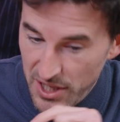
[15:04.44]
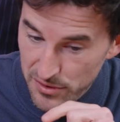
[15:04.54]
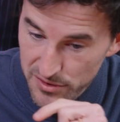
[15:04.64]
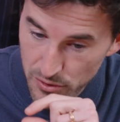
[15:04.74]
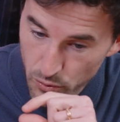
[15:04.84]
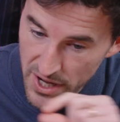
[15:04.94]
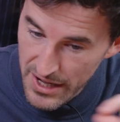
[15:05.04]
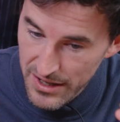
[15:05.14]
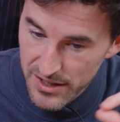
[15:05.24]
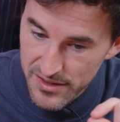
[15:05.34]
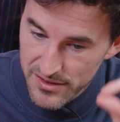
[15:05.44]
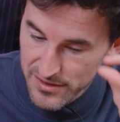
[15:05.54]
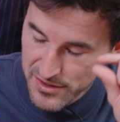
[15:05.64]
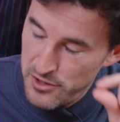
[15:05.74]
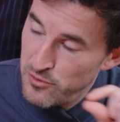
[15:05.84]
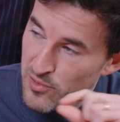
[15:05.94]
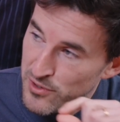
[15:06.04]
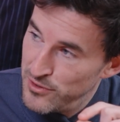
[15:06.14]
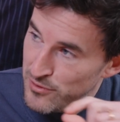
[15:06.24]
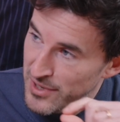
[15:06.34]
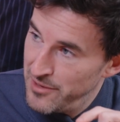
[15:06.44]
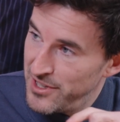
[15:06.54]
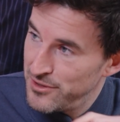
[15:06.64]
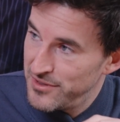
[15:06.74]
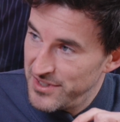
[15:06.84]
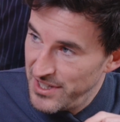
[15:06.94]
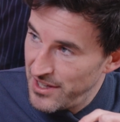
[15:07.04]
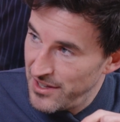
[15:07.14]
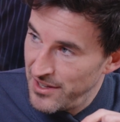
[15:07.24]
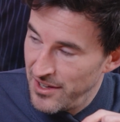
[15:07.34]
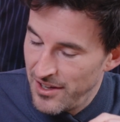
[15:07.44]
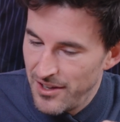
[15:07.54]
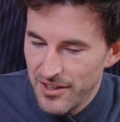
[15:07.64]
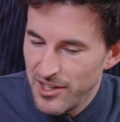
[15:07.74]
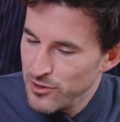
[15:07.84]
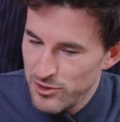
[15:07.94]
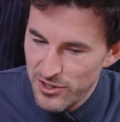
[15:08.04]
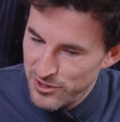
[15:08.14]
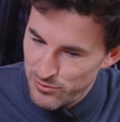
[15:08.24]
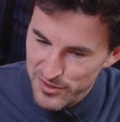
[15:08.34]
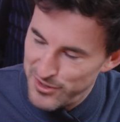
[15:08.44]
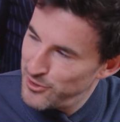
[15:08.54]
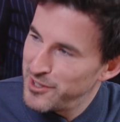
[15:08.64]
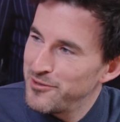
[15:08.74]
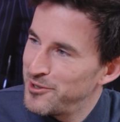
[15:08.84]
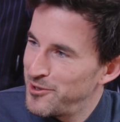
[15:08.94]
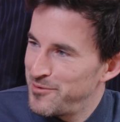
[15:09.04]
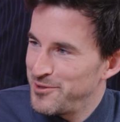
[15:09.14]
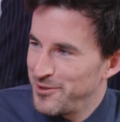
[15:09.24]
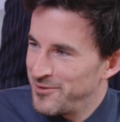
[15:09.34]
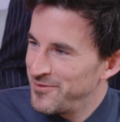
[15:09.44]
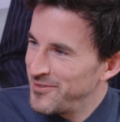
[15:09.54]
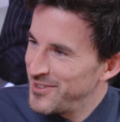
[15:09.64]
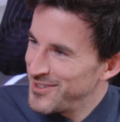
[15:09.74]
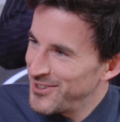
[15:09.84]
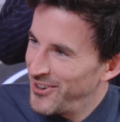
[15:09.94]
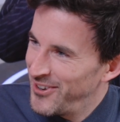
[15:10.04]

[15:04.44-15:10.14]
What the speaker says: because the wheel is 0.2 millimeters thick, guillochage was not even an option. So